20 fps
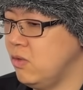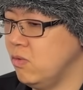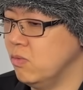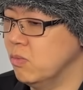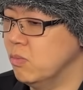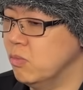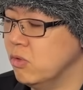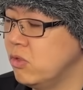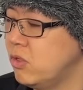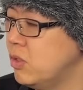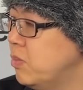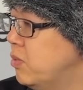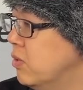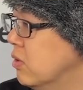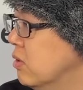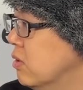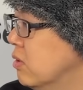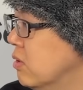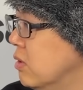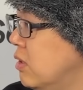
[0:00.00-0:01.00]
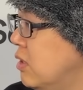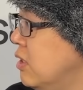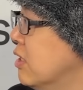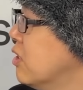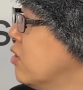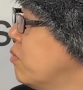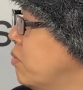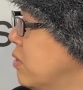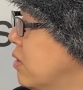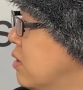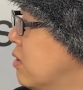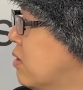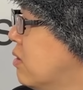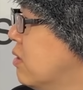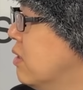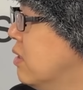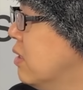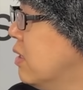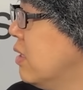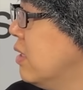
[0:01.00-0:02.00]
to multiple
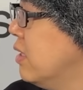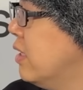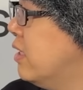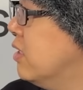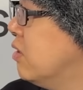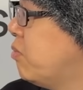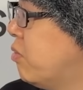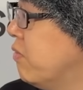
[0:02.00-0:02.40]
DSPs that is